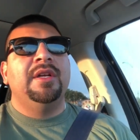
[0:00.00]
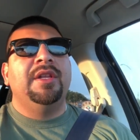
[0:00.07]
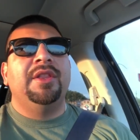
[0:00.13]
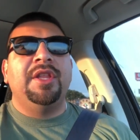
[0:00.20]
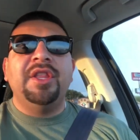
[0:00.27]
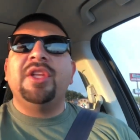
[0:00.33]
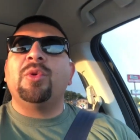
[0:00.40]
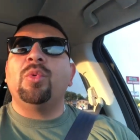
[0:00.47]

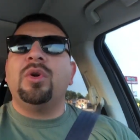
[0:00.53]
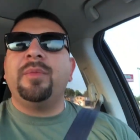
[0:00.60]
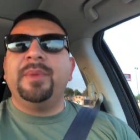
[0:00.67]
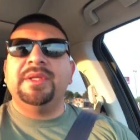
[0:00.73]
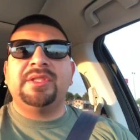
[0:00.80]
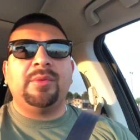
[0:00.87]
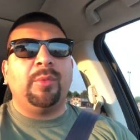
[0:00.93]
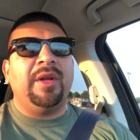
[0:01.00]
then there would have
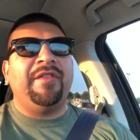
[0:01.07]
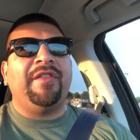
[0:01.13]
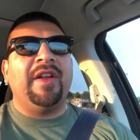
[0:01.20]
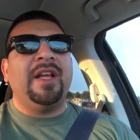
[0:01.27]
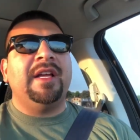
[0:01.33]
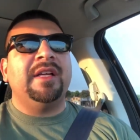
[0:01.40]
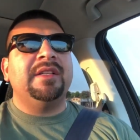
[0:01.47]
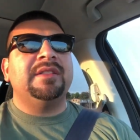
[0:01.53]
been some red
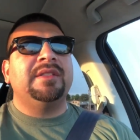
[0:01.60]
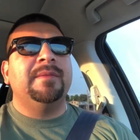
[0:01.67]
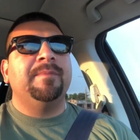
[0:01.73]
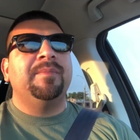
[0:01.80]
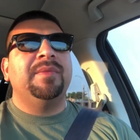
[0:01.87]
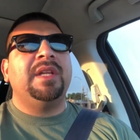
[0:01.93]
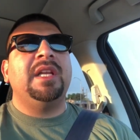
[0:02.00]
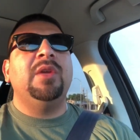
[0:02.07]
flags.
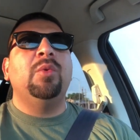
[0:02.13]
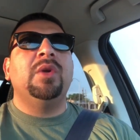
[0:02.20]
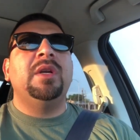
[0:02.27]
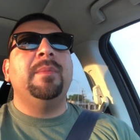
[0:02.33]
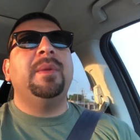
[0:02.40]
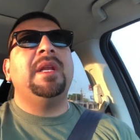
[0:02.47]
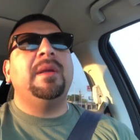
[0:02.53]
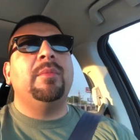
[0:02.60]
Then he wouldn't have
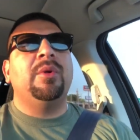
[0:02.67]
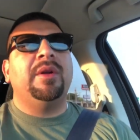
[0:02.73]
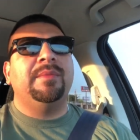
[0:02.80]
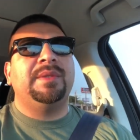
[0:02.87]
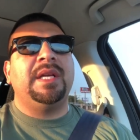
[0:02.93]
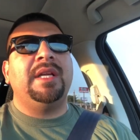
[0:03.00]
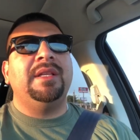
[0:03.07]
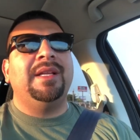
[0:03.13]
been able to
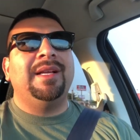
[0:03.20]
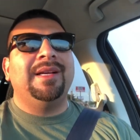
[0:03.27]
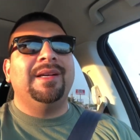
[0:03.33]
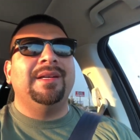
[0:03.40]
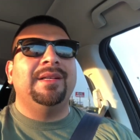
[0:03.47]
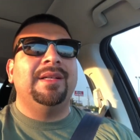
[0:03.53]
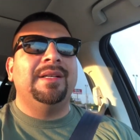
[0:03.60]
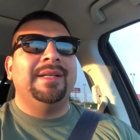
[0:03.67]
obtain the
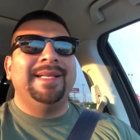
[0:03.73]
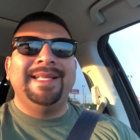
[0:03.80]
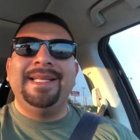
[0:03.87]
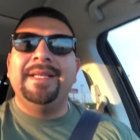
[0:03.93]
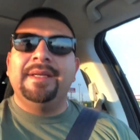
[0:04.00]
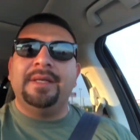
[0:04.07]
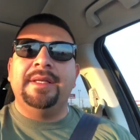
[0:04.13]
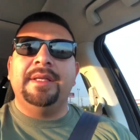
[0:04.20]
gun
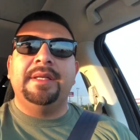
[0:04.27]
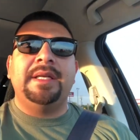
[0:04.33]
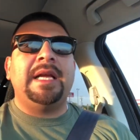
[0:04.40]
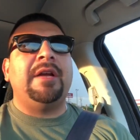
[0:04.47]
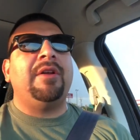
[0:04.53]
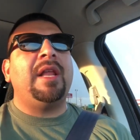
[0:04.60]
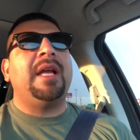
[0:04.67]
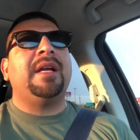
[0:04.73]
legally.
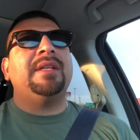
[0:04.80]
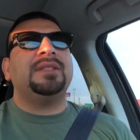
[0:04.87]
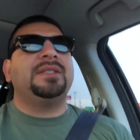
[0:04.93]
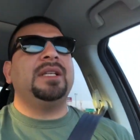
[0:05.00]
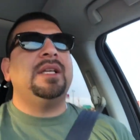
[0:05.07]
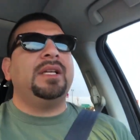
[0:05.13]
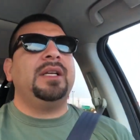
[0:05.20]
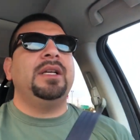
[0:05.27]
Now, like I
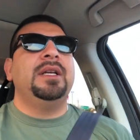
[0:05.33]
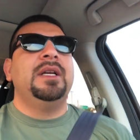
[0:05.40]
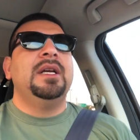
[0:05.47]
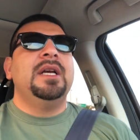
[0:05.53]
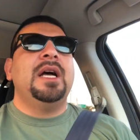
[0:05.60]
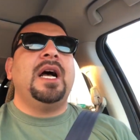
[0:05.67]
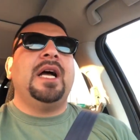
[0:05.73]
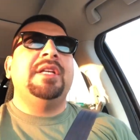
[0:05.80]
said,
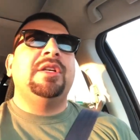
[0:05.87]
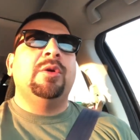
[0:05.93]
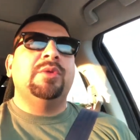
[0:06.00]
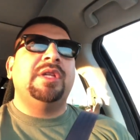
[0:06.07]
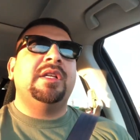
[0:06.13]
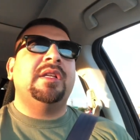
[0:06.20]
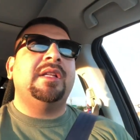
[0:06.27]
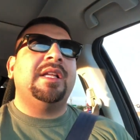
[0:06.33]
I don't
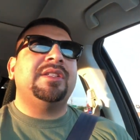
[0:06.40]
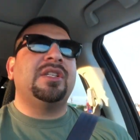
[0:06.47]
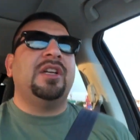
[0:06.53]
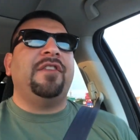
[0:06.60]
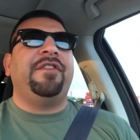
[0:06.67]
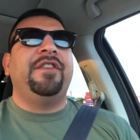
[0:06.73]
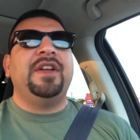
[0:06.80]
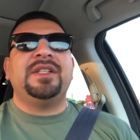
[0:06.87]
think that that's going to
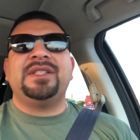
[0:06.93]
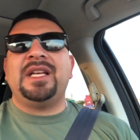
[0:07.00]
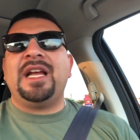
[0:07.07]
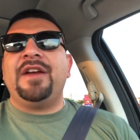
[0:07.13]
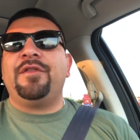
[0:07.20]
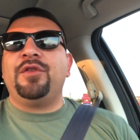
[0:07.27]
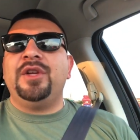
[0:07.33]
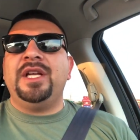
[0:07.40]
fix
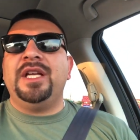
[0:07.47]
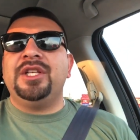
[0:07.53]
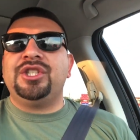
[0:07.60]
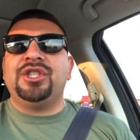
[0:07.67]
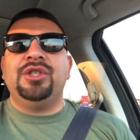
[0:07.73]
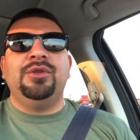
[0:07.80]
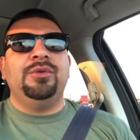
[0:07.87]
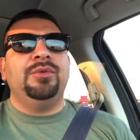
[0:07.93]
every
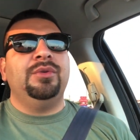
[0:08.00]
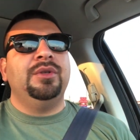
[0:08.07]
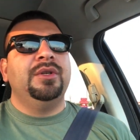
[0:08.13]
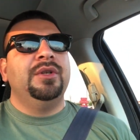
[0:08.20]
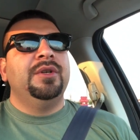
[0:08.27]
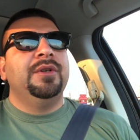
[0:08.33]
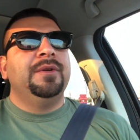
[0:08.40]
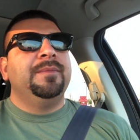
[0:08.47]
issue.
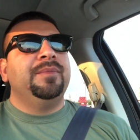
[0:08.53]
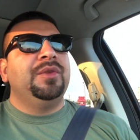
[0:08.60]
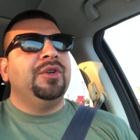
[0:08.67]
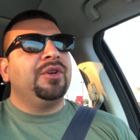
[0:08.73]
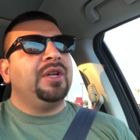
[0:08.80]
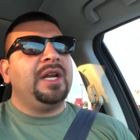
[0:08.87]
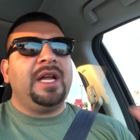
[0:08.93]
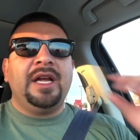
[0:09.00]
You're
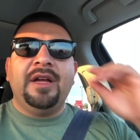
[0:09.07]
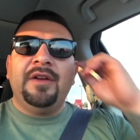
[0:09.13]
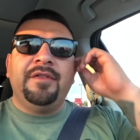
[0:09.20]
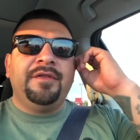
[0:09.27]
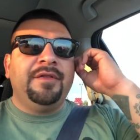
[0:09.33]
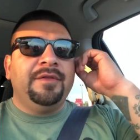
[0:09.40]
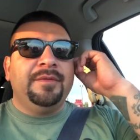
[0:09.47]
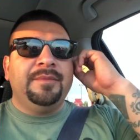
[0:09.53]
going to
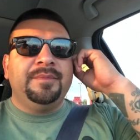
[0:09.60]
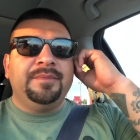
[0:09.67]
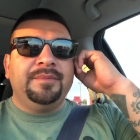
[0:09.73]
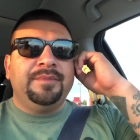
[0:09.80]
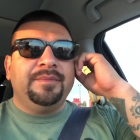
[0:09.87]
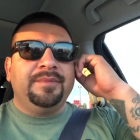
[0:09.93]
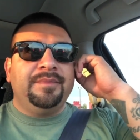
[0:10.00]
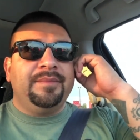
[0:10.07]
have
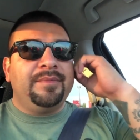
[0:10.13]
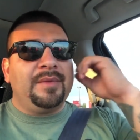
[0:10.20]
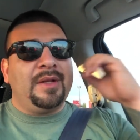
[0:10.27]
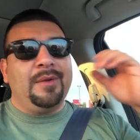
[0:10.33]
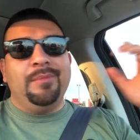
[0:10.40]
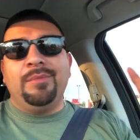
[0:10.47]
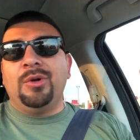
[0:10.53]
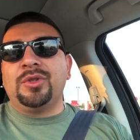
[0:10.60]

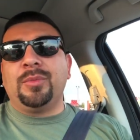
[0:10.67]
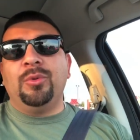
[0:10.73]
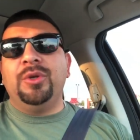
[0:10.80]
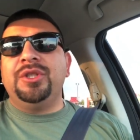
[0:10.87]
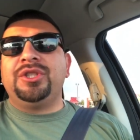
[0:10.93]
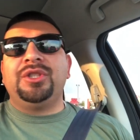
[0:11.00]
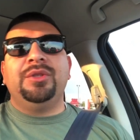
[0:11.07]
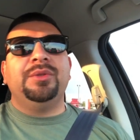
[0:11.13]
multiple
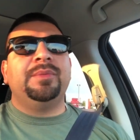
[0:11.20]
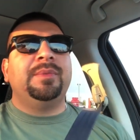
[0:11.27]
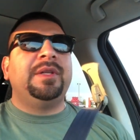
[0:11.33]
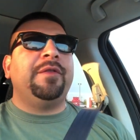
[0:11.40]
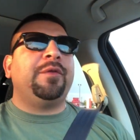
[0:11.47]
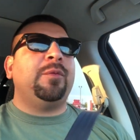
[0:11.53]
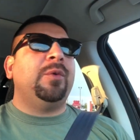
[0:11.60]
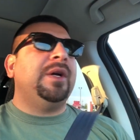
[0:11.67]
issues,
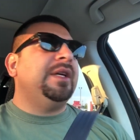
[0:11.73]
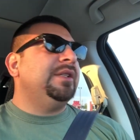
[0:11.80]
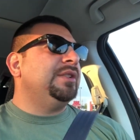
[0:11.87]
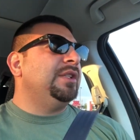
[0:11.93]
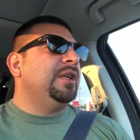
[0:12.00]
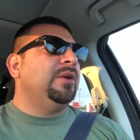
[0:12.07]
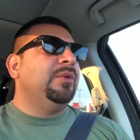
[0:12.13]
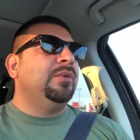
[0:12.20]
different ways, you
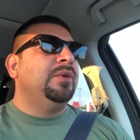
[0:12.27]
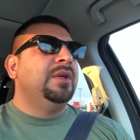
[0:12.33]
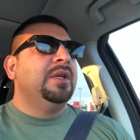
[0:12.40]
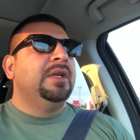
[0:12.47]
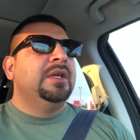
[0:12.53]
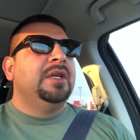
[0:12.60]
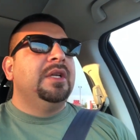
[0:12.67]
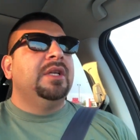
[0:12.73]
know.
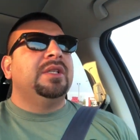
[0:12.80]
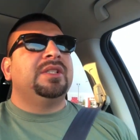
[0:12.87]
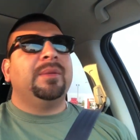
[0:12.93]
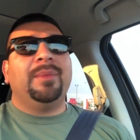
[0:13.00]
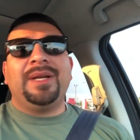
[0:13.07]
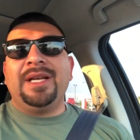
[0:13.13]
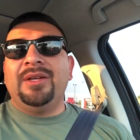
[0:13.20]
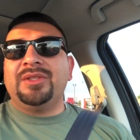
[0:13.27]

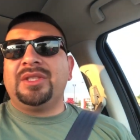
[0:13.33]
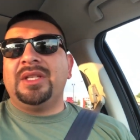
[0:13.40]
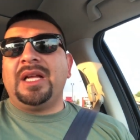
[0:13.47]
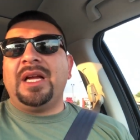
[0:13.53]
Somebody else in the